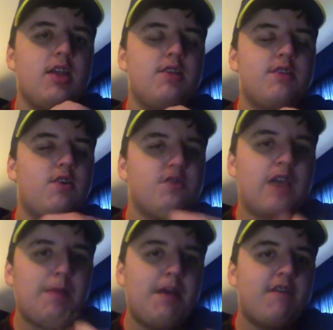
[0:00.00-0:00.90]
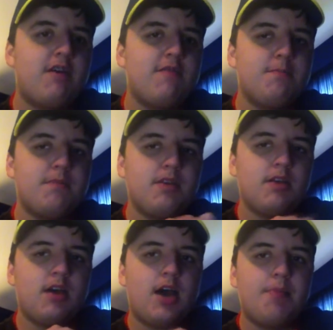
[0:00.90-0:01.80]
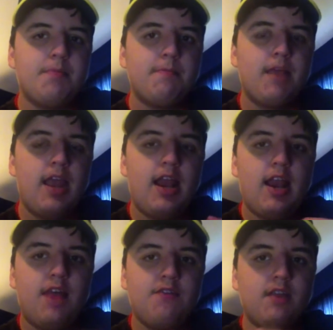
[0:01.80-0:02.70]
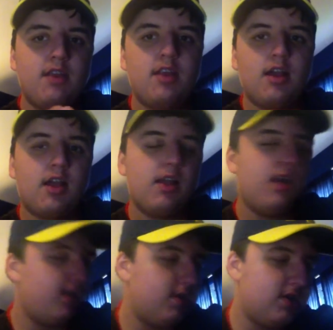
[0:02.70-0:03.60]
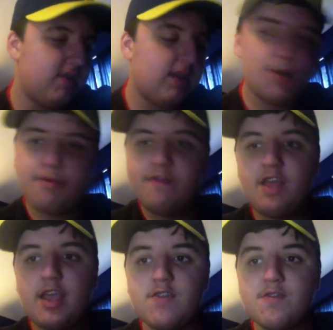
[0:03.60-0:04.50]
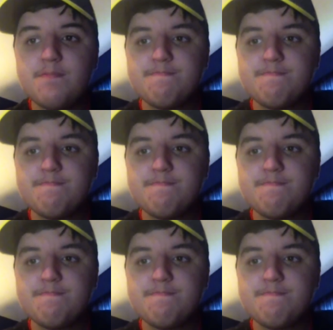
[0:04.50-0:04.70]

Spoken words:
the whole top half up, in just a couple of seconds.